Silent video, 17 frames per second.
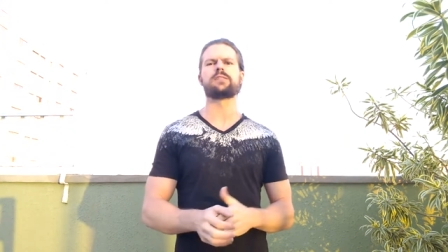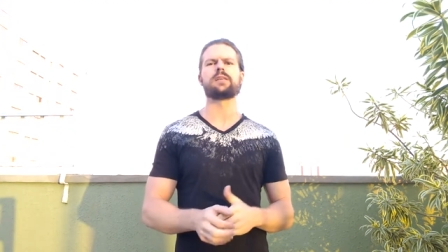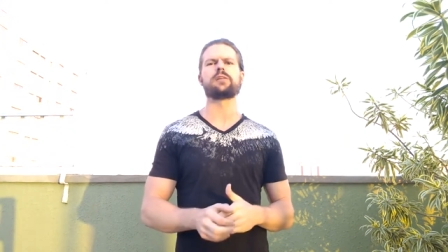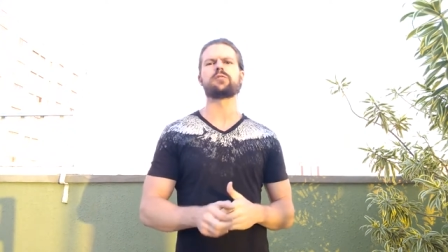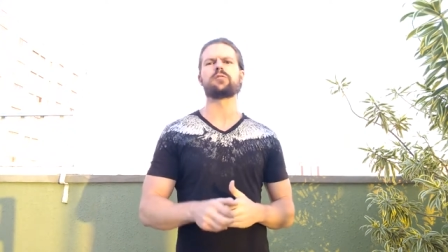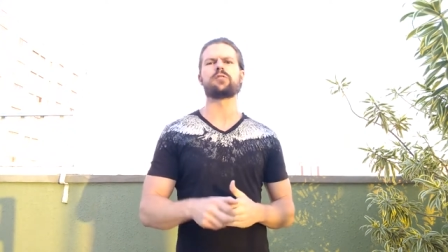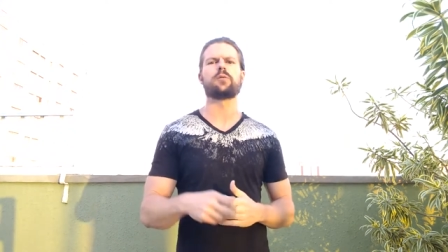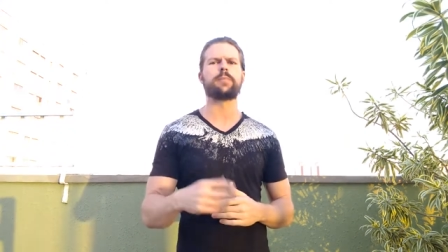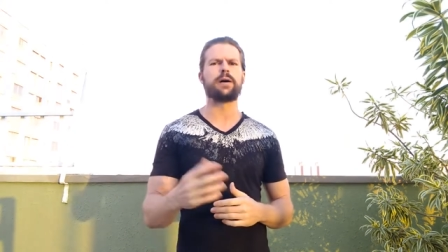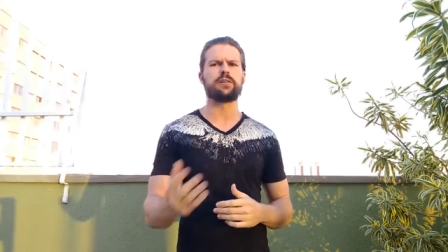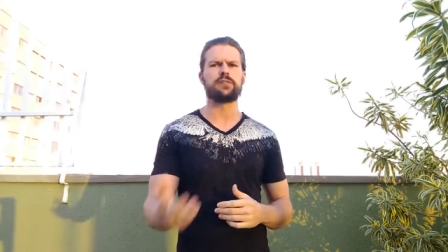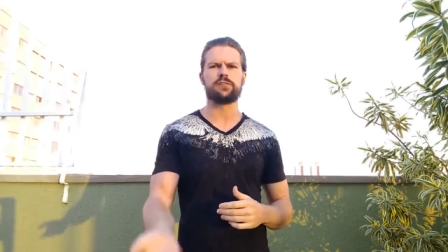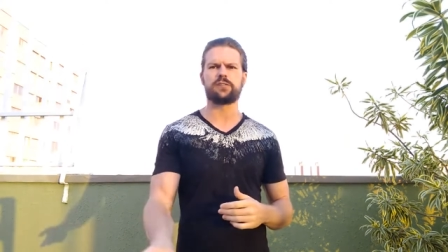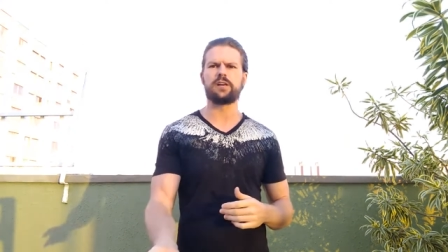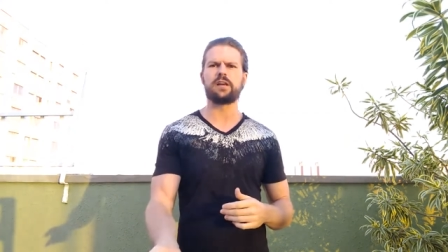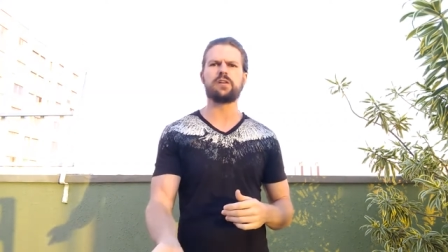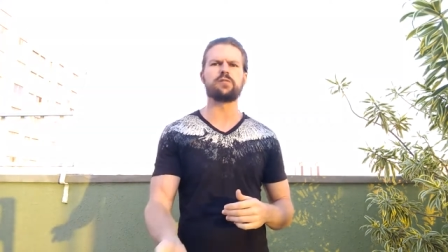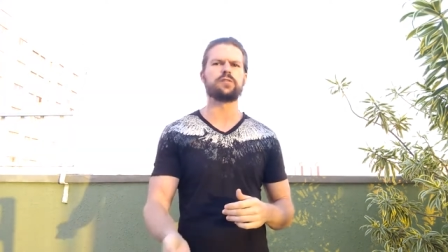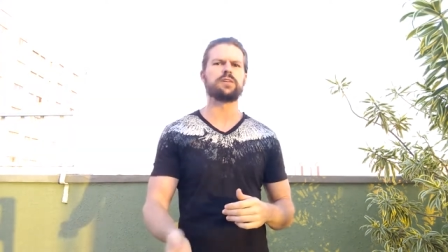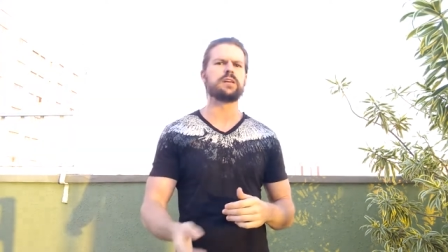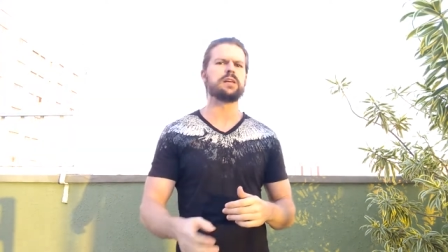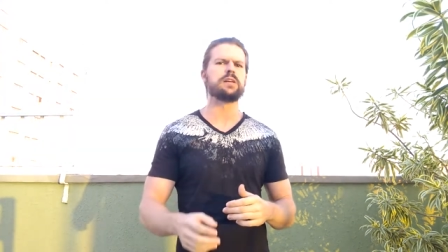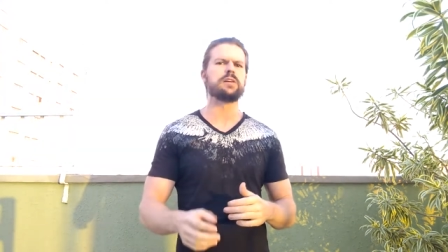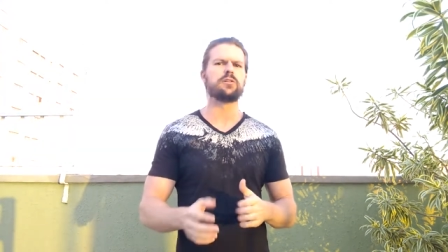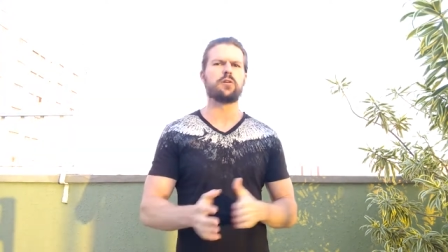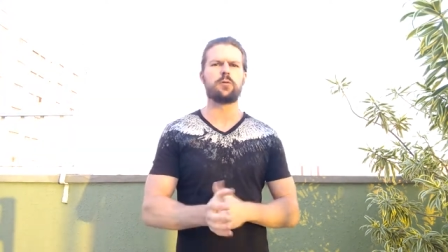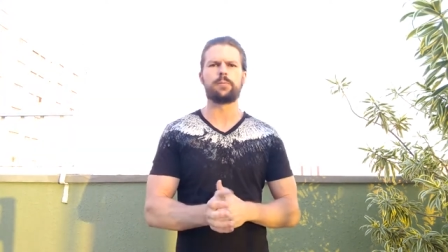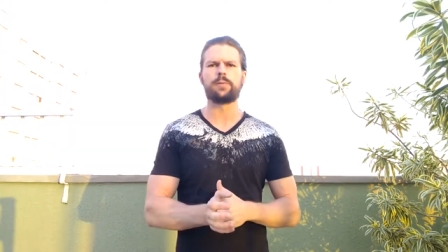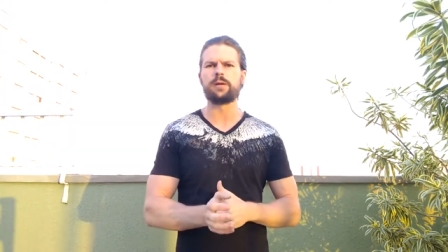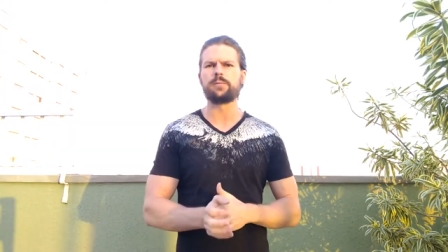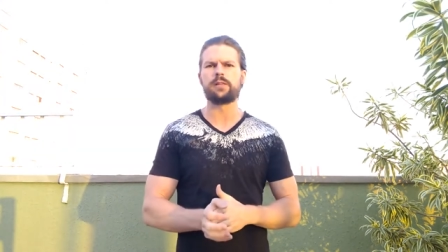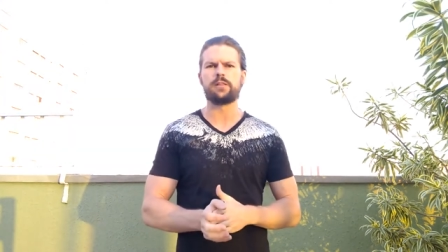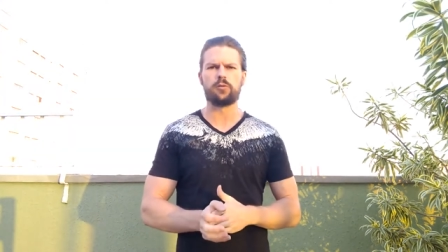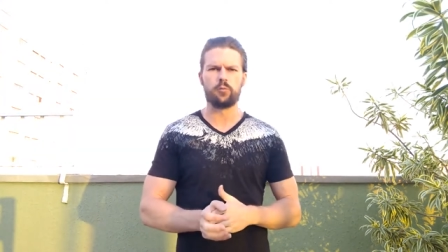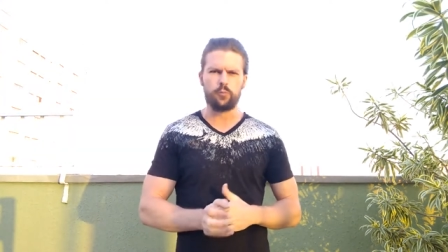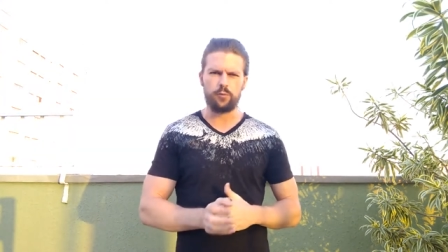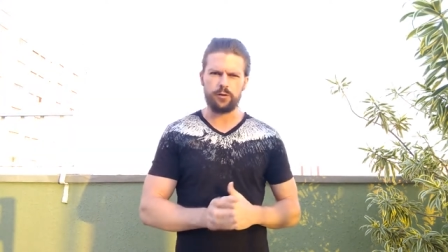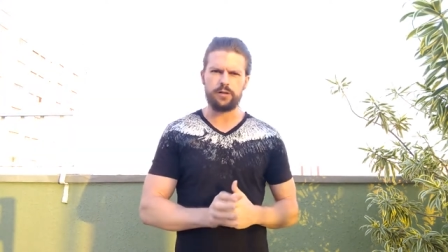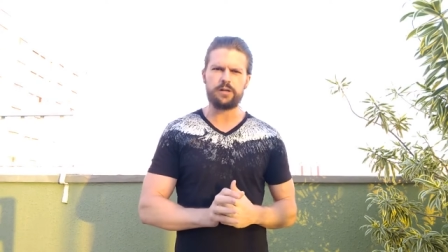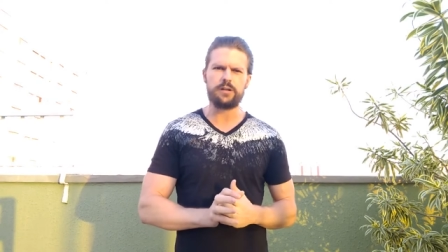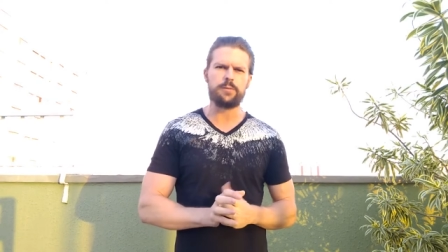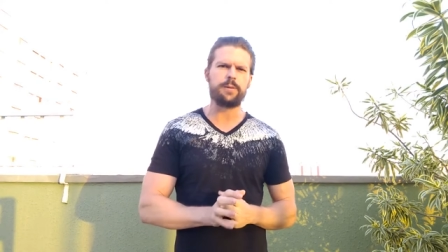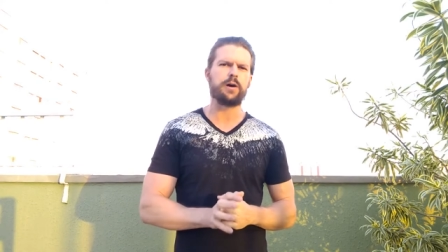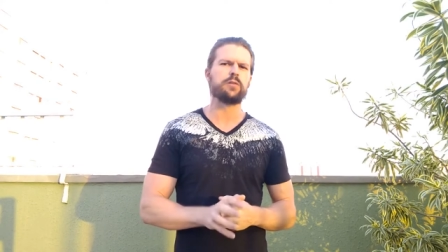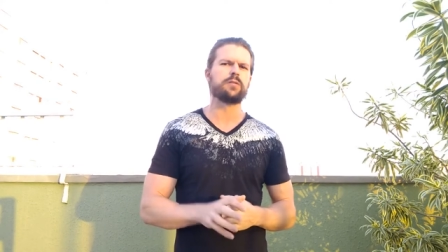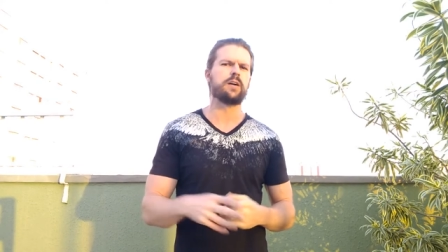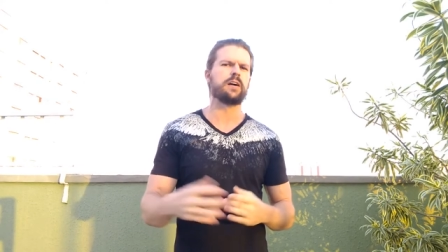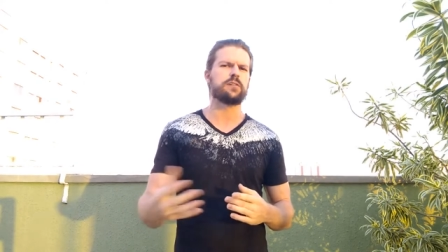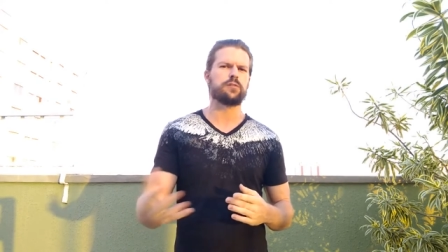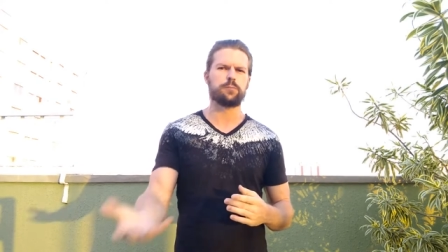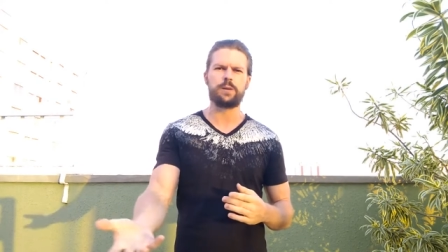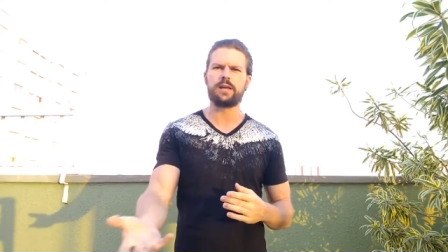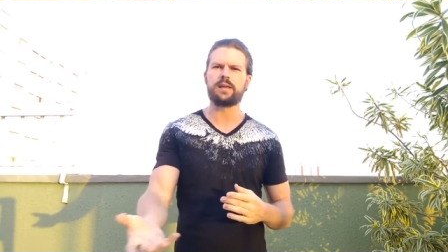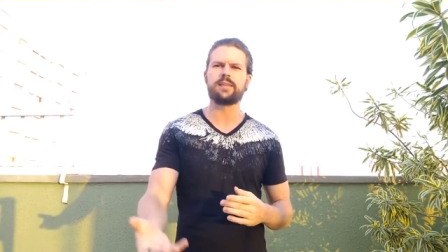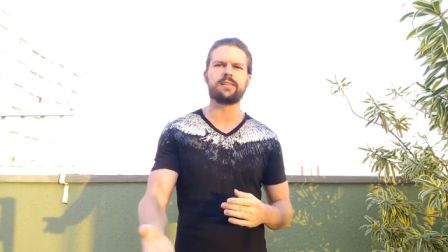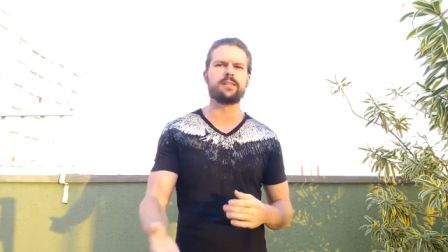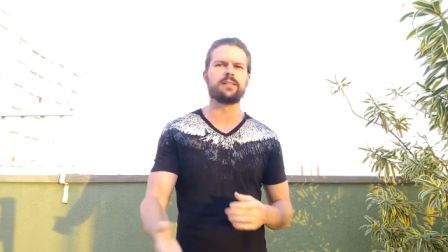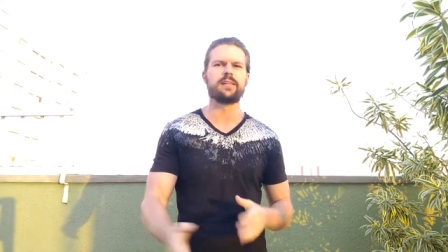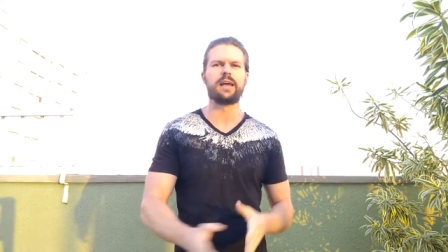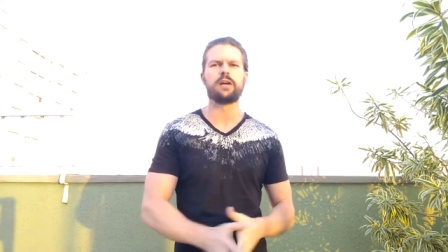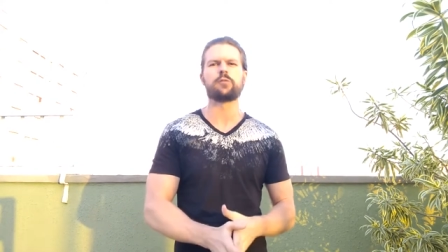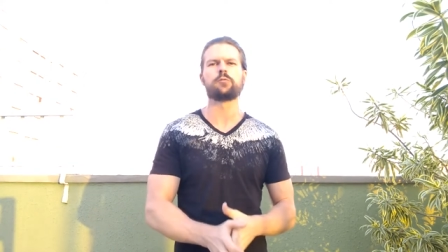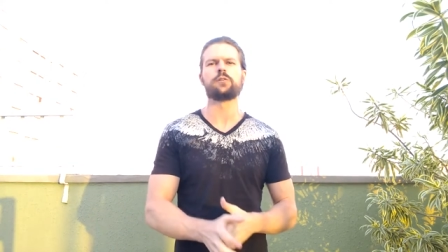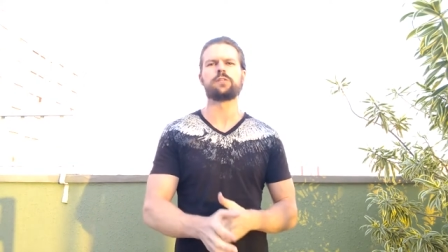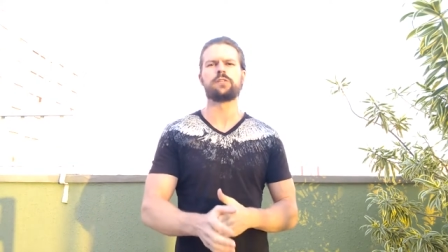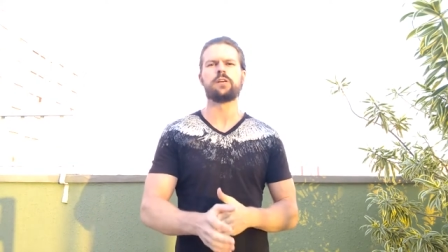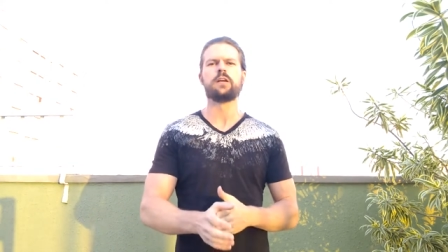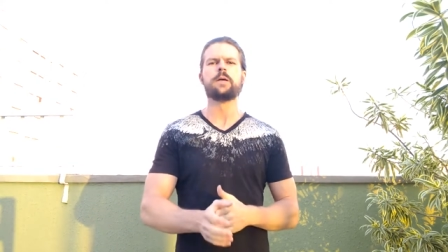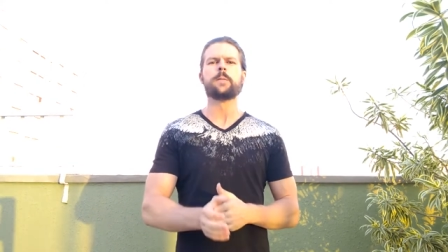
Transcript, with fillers: They don't know about safety. You know, maybe they're worried about not speaking the language